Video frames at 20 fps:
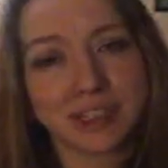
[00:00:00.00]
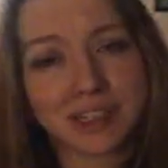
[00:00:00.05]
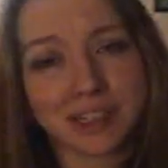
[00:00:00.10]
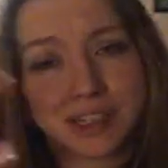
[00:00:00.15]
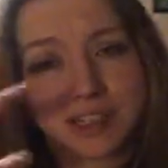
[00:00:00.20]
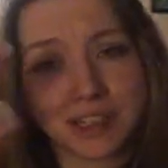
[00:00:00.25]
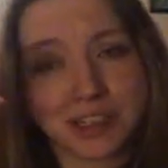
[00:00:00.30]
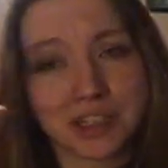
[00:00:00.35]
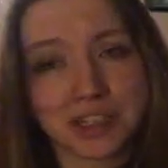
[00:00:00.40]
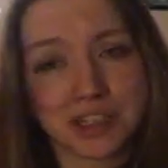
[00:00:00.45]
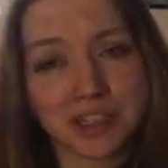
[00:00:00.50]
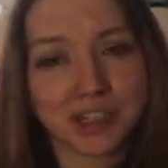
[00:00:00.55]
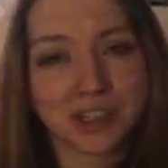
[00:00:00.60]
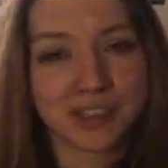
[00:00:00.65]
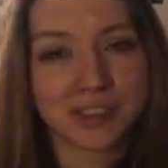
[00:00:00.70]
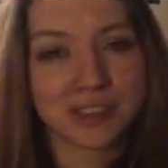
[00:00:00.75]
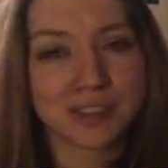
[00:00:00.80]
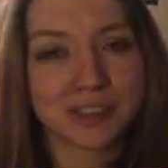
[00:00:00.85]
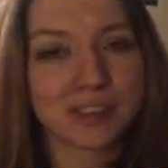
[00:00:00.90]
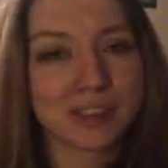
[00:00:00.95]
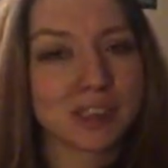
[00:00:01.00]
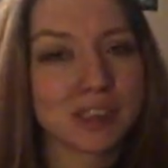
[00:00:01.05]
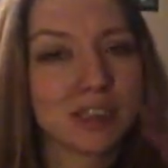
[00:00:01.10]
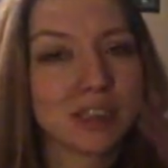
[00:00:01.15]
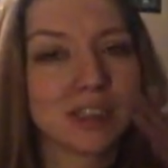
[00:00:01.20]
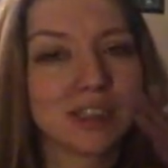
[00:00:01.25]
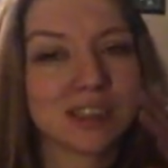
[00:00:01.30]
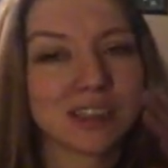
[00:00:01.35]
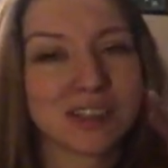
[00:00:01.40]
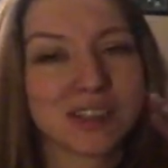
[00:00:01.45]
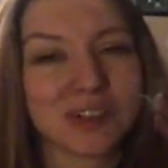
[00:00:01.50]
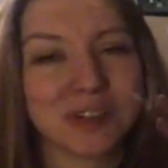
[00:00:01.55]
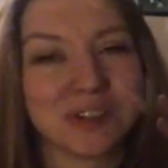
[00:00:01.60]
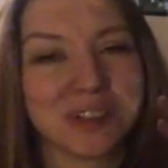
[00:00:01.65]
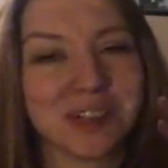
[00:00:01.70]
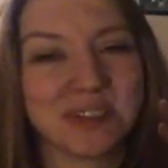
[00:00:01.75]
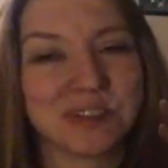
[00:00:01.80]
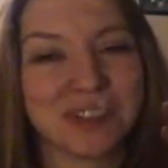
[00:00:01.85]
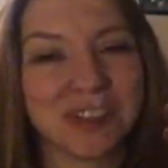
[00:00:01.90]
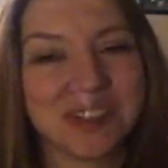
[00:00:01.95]
Ish.
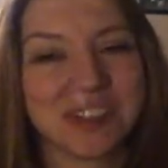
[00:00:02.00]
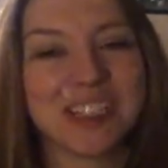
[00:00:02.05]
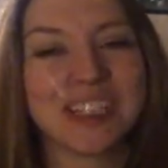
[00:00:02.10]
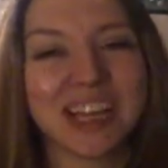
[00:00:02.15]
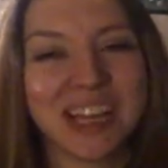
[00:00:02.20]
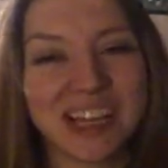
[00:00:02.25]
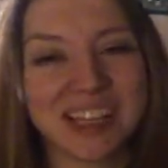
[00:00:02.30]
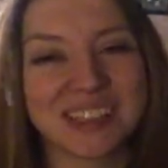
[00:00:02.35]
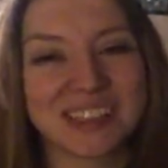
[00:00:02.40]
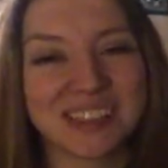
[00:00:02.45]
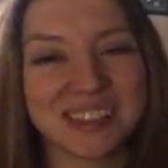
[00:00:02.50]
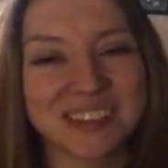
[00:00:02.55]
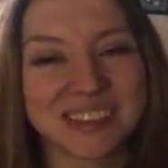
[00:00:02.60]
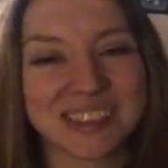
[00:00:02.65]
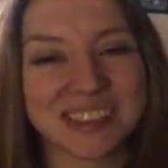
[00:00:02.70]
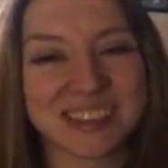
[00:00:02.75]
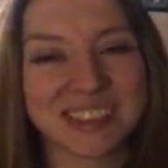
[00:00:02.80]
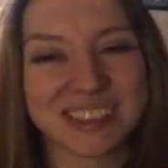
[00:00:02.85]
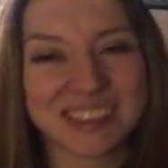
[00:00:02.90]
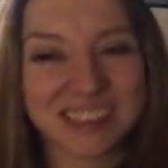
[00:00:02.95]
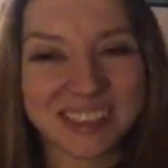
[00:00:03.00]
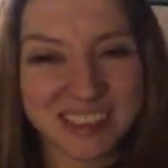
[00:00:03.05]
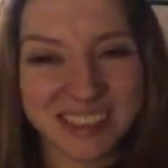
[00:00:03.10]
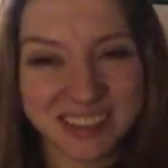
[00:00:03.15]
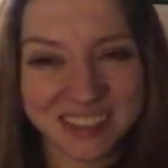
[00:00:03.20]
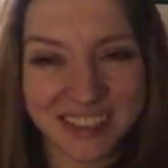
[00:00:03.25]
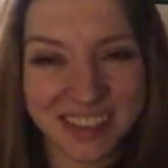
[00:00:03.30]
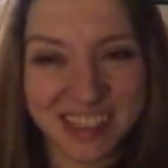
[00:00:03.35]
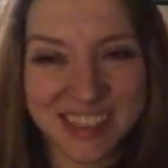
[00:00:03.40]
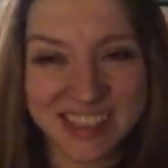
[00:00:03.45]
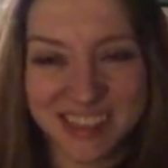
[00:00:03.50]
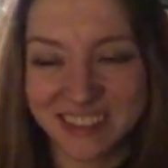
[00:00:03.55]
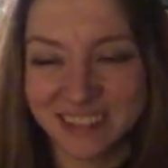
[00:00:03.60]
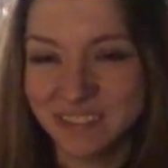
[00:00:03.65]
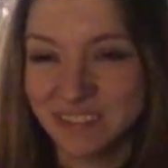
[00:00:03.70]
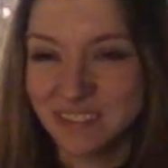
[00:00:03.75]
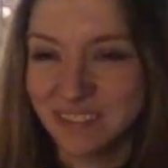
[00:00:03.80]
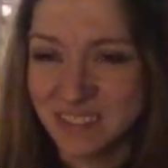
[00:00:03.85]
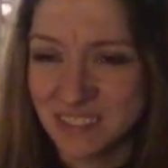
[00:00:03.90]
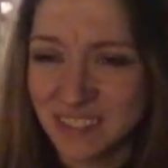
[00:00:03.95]
Cool. Yeah, do it. Right?
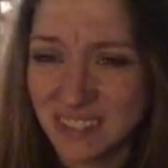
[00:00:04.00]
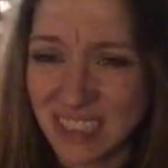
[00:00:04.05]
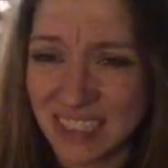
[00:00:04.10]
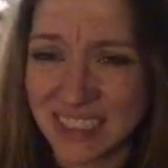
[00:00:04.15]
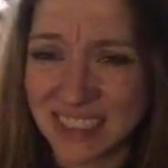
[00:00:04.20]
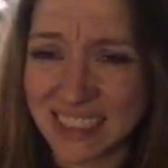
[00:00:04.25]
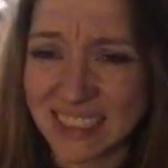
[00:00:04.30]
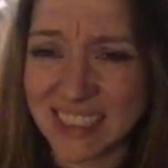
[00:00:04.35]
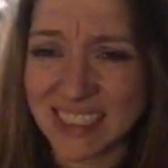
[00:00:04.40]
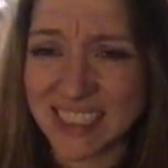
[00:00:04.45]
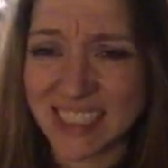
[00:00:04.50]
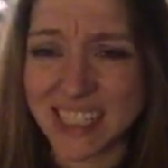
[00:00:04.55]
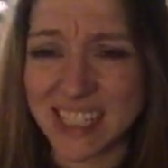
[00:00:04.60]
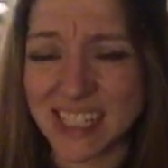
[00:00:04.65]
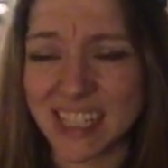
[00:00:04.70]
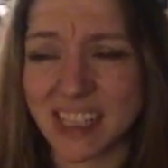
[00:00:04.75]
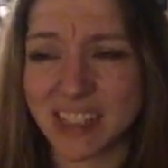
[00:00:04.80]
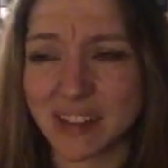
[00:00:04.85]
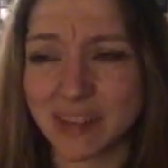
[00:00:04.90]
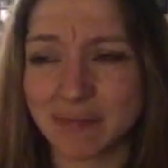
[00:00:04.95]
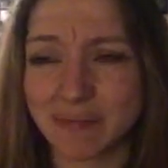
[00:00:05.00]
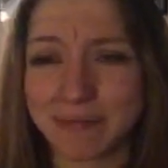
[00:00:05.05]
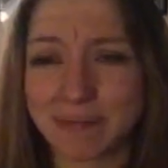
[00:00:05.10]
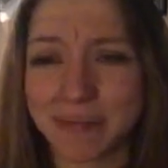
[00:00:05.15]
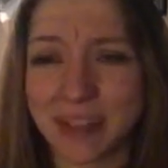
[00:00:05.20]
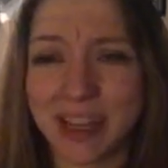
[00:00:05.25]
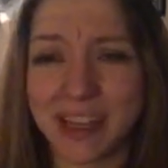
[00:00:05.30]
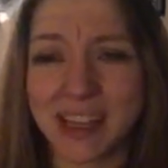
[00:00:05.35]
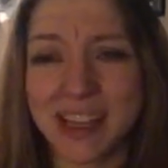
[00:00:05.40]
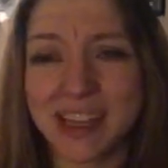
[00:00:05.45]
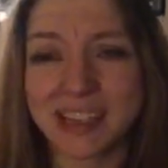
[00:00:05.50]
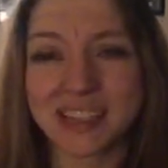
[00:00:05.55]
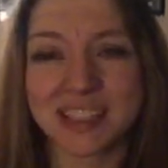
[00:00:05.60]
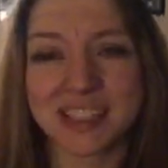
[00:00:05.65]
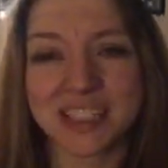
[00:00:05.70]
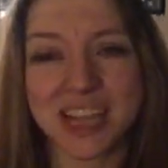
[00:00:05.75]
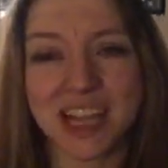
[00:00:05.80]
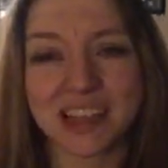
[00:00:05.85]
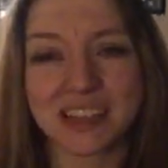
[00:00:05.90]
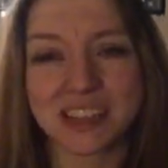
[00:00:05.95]
At least, like, I like the
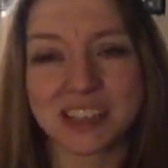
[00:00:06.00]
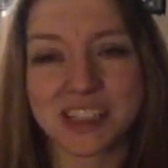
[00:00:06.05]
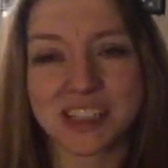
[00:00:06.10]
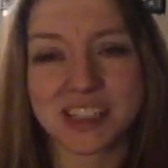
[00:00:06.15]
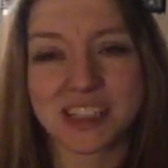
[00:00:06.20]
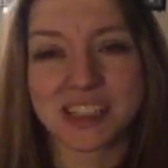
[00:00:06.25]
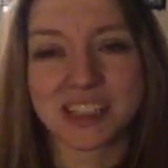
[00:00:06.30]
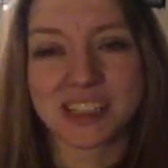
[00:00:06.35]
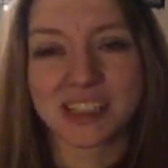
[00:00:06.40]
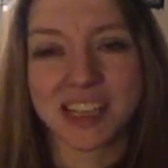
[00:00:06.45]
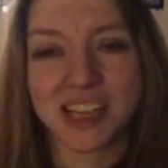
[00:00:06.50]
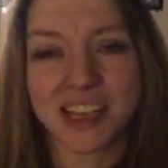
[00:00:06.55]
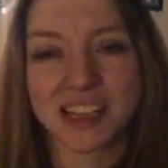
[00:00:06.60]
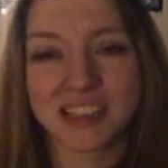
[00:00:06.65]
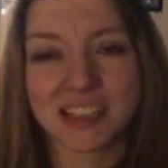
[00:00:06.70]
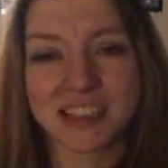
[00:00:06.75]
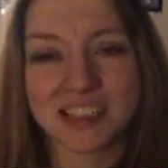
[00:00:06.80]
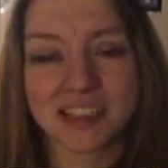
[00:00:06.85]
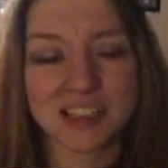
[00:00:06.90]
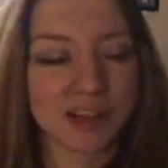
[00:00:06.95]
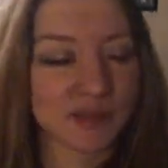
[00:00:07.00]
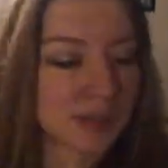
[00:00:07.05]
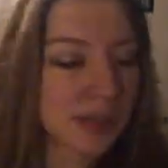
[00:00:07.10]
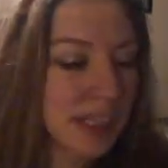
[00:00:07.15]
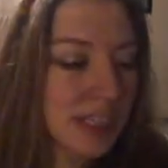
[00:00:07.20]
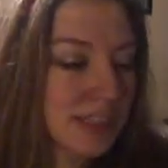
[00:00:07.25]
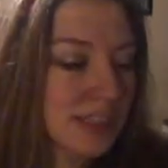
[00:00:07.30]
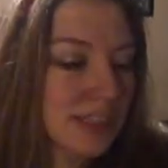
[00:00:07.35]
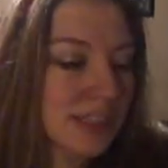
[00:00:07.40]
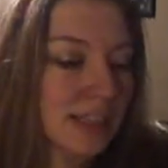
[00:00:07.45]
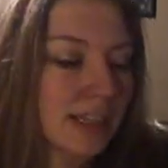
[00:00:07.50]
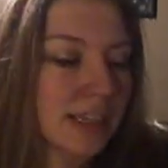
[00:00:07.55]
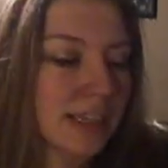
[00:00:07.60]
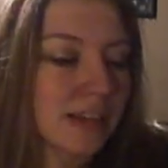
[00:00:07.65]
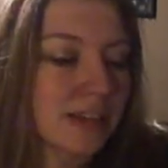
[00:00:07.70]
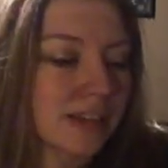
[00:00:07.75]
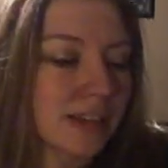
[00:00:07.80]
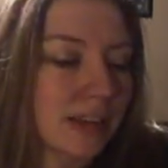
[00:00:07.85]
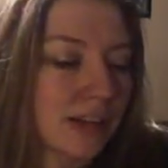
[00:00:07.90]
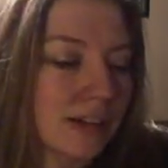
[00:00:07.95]
challenges and the tags and stuff because it, like,
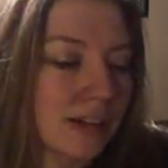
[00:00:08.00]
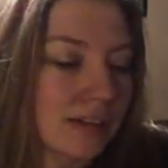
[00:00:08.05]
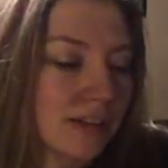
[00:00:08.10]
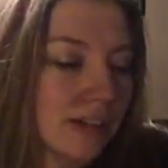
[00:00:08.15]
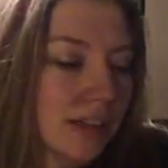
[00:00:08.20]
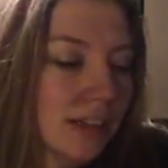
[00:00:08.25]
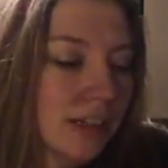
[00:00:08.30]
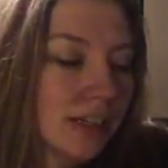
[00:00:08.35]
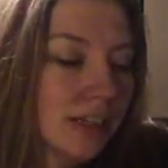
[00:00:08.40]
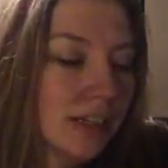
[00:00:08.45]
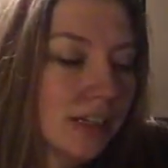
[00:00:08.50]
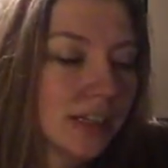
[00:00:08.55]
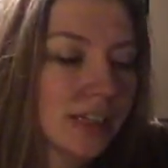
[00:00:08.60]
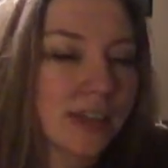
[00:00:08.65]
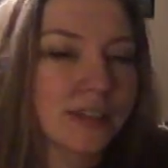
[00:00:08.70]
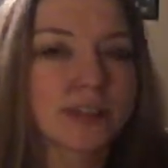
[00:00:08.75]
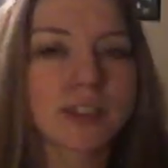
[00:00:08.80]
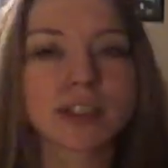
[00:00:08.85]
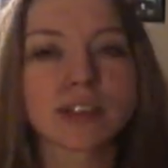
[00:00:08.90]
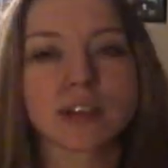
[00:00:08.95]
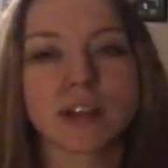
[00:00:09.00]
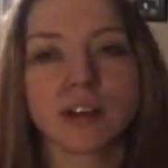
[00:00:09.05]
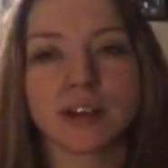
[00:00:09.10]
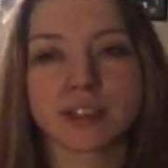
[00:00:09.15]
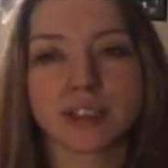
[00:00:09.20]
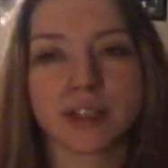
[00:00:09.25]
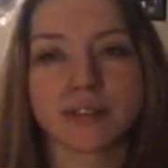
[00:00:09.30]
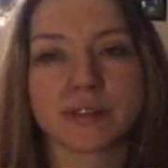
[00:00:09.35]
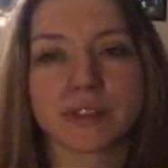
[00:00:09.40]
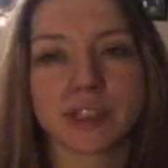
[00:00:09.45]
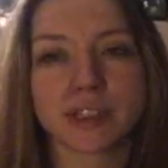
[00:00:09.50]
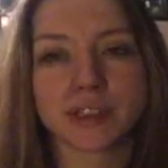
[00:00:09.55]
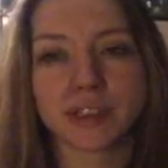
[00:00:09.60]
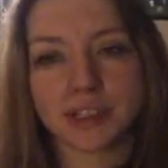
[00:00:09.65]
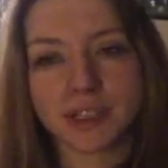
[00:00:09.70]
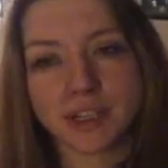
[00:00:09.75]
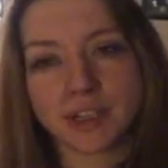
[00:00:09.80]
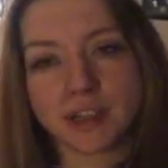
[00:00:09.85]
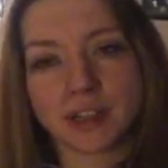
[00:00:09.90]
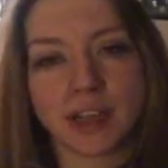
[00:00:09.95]
you know, gives us all something to
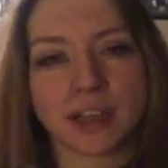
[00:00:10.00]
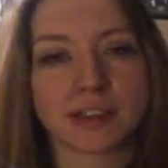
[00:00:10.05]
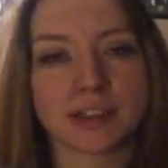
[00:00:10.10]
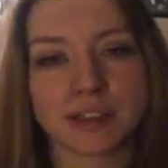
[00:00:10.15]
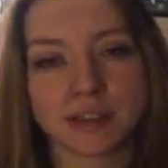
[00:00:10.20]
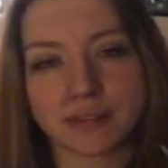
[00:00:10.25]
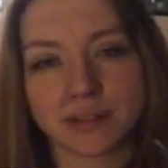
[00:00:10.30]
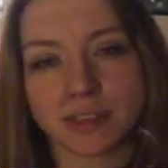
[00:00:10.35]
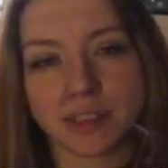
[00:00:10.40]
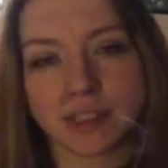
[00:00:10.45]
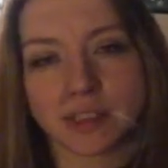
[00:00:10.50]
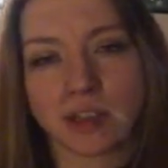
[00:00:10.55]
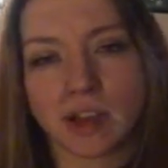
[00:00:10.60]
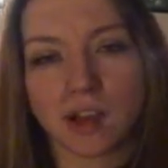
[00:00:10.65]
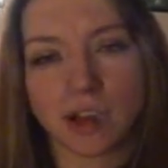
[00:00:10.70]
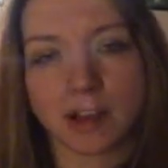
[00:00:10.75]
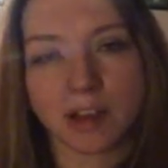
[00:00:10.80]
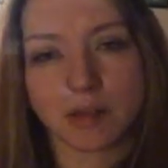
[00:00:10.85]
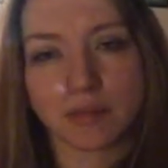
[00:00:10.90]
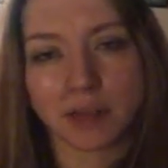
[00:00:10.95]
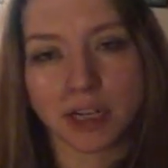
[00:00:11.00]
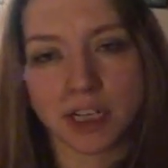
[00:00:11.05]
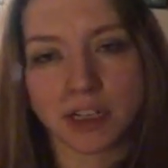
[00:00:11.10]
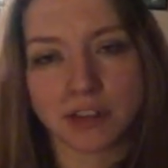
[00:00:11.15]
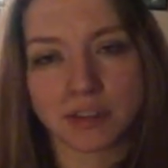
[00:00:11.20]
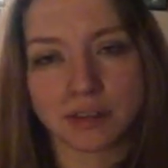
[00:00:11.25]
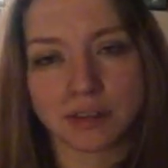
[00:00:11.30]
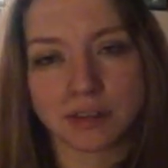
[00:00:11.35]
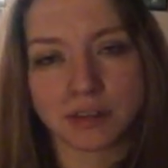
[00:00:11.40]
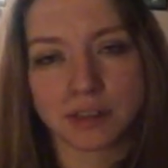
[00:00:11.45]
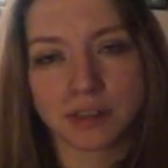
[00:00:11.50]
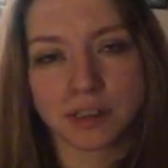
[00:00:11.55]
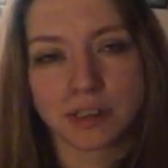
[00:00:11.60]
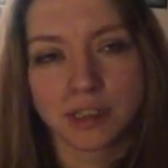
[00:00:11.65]
collectively talk about.